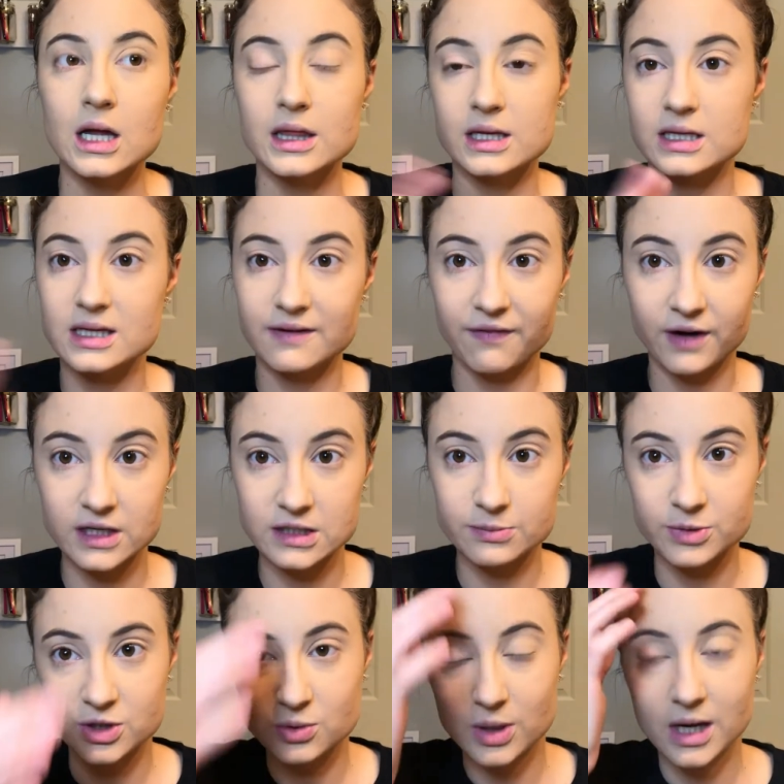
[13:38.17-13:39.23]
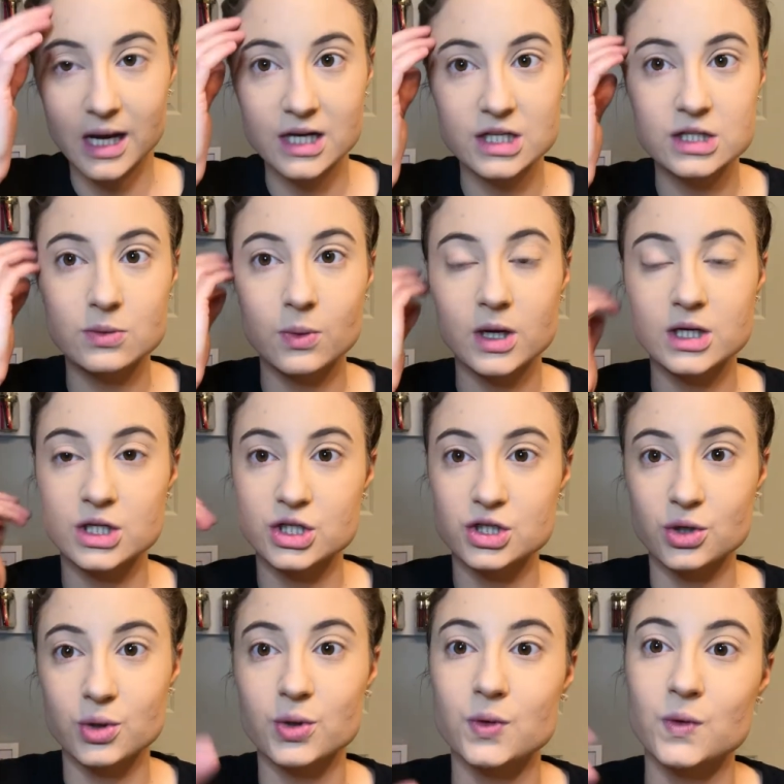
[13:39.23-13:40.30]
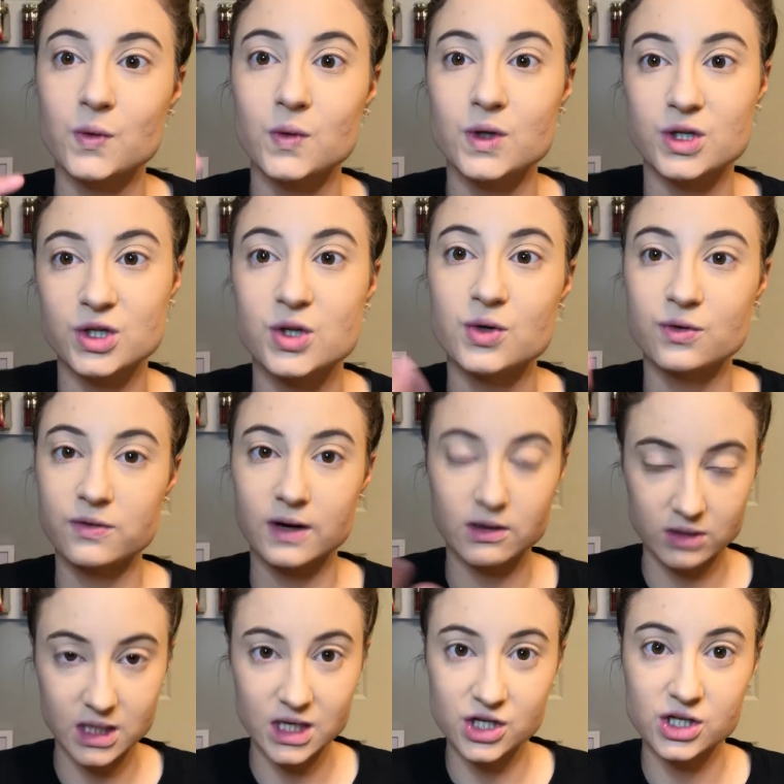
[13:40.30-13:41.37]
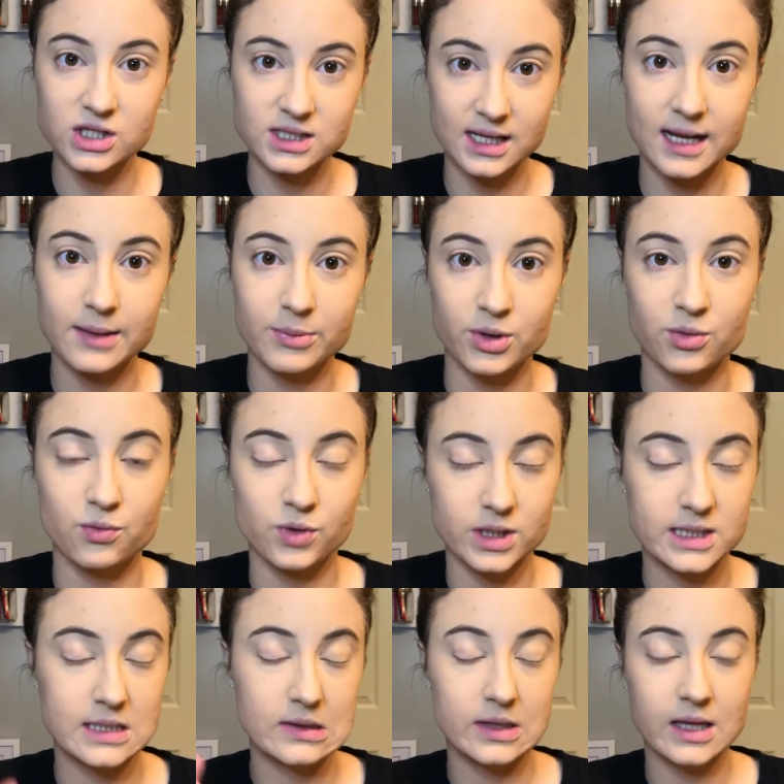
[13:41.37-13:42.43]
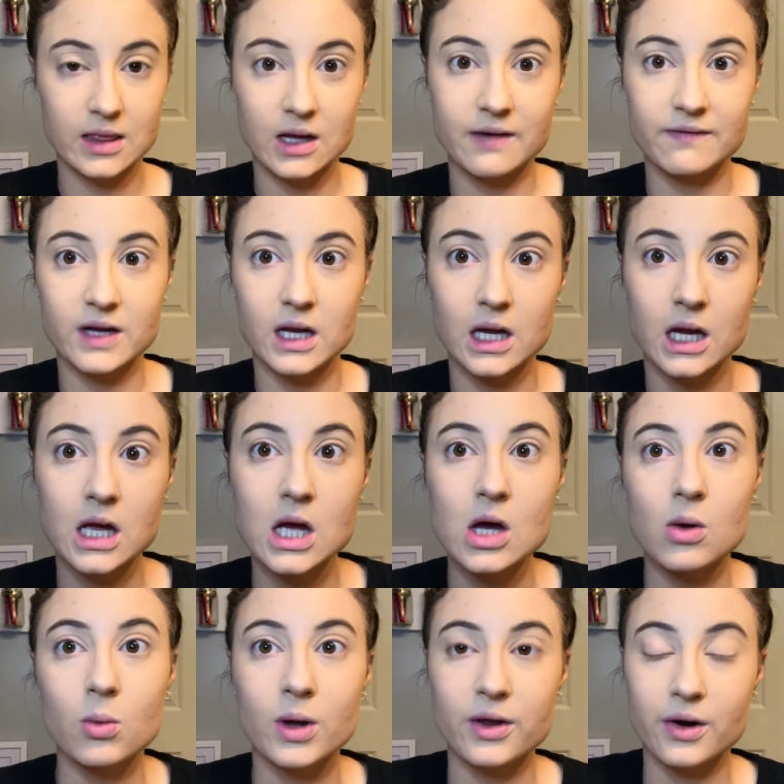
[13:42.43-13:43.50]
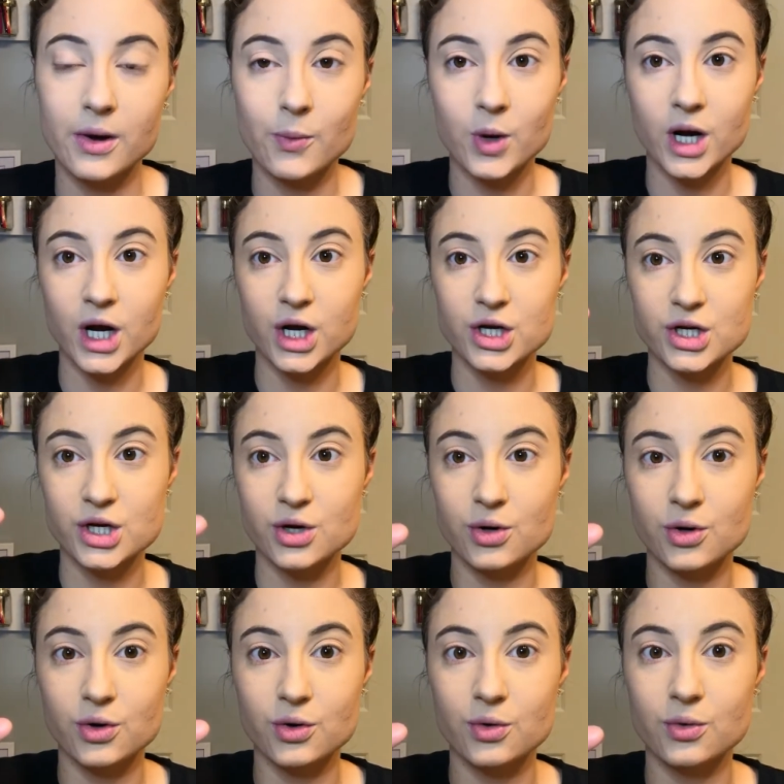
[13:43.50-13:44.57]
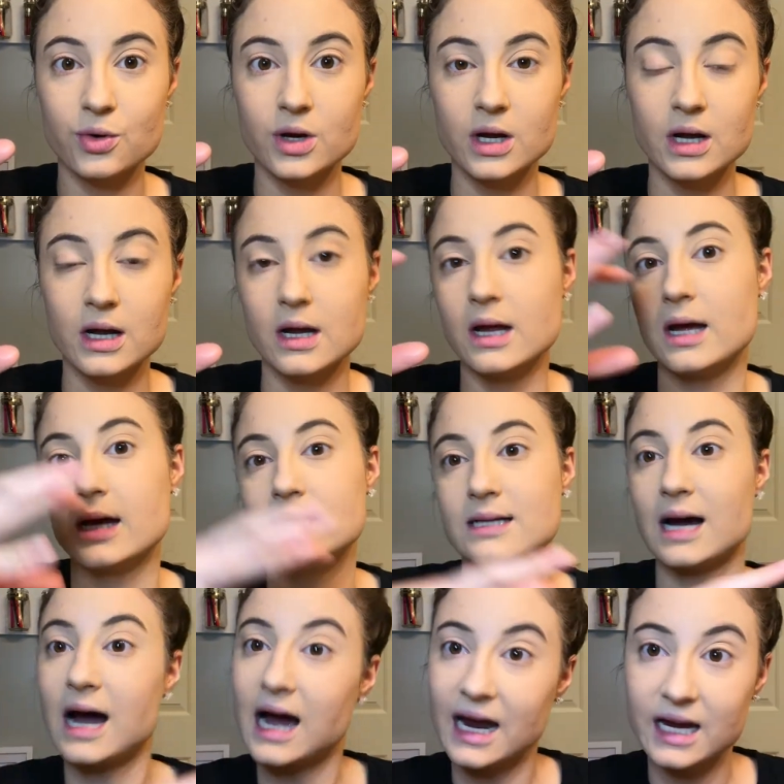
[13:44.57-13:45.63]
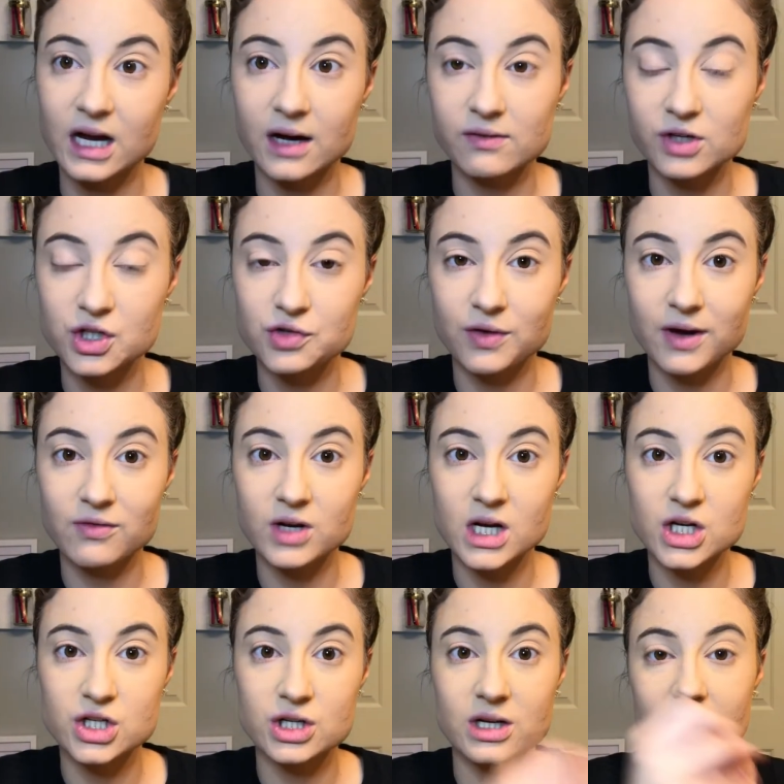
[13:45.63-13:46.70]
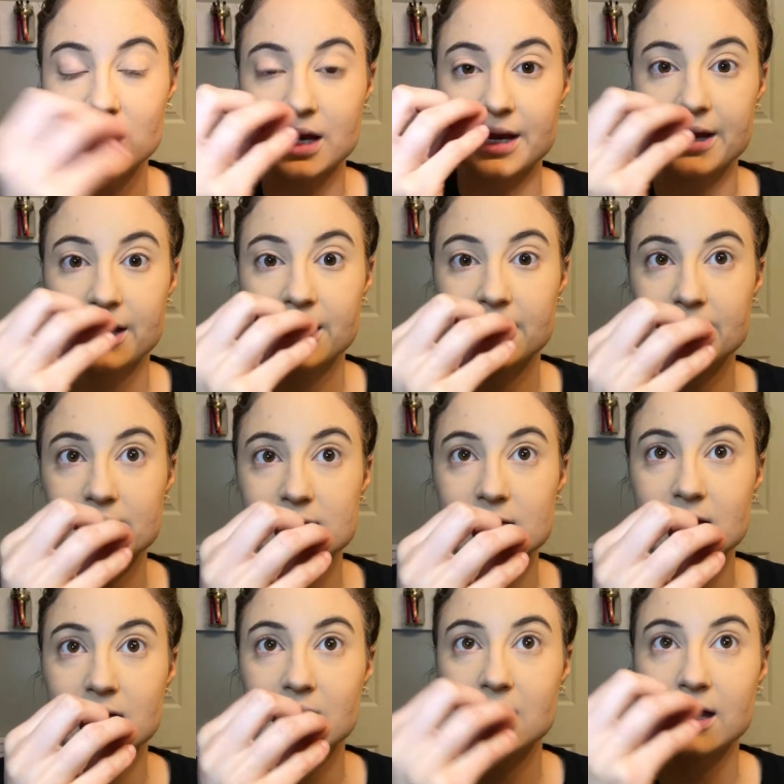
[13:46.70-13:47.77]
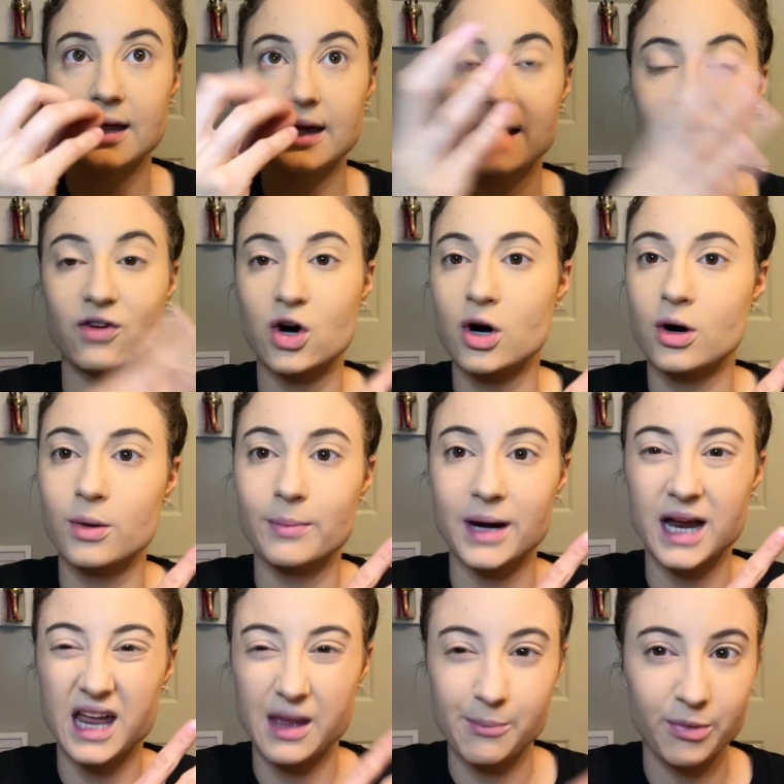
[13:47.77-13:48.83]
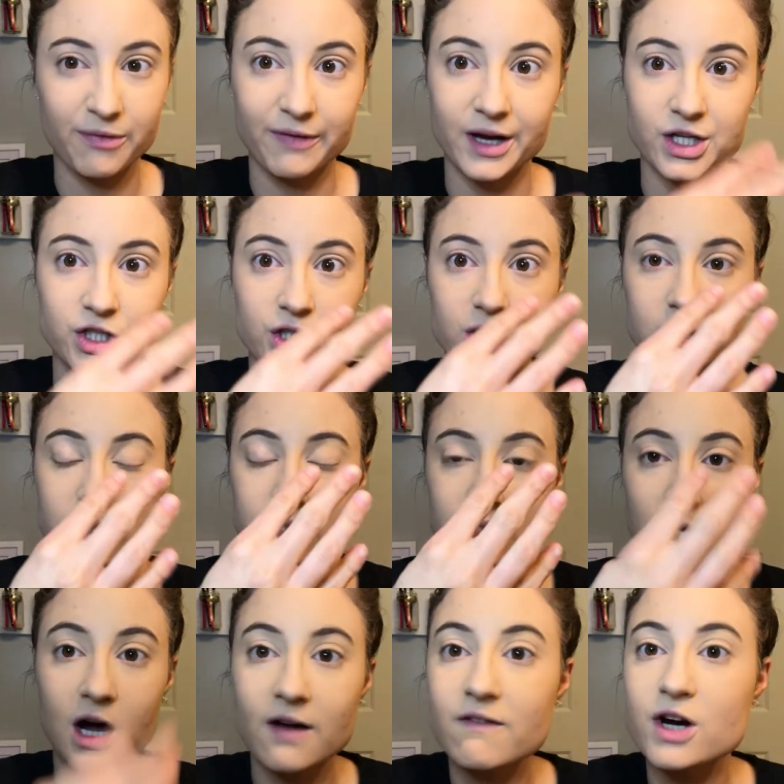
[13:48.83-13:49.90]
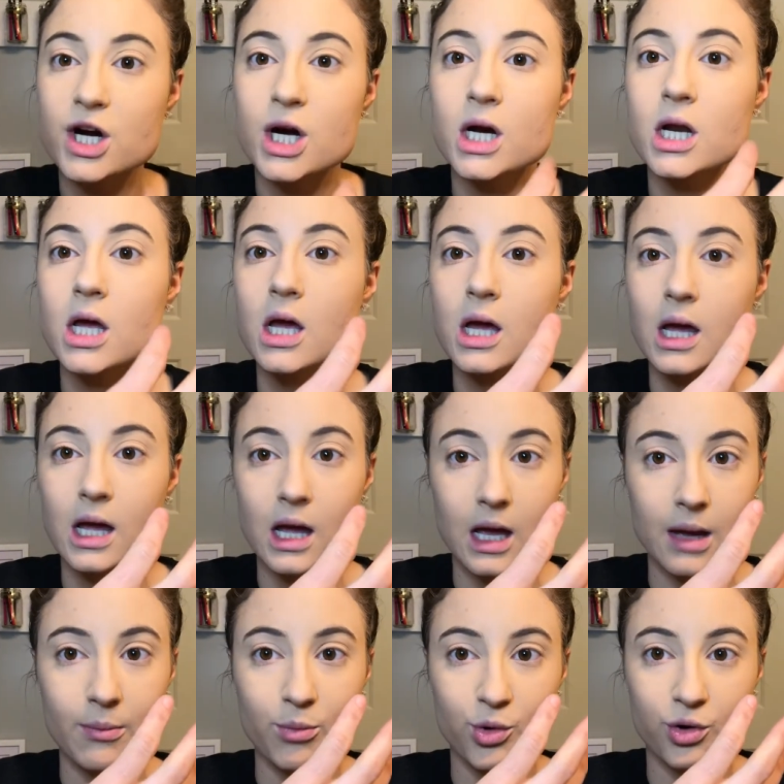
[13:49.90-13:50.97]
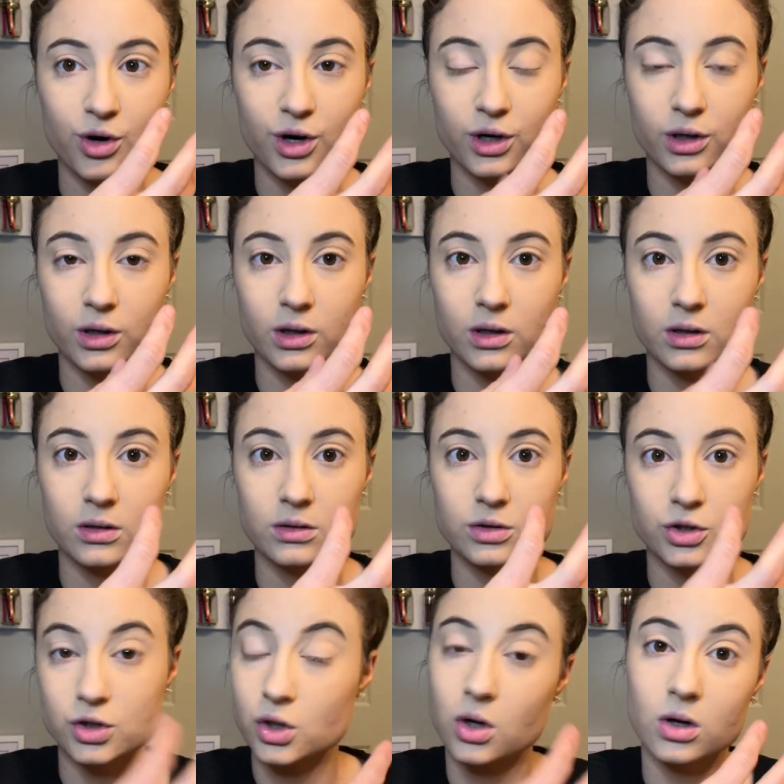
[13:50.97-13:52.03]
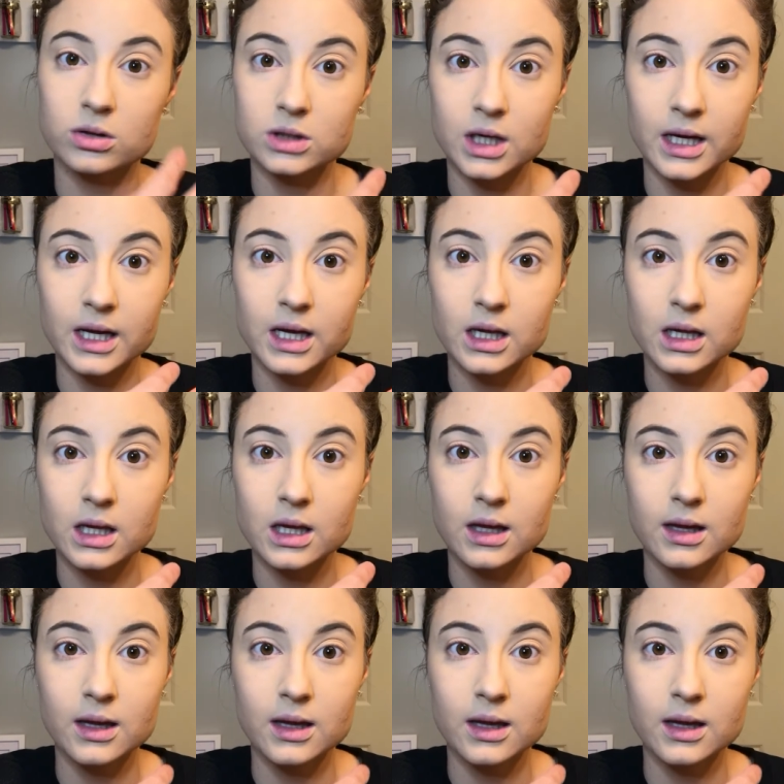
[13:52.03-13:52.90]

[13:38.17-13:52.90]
the difference between, I just wanted to show you the two foundations that I've been recently loving, whether I wanted to go as a high coverage foundation and have all my imperfections covered and more doll-like,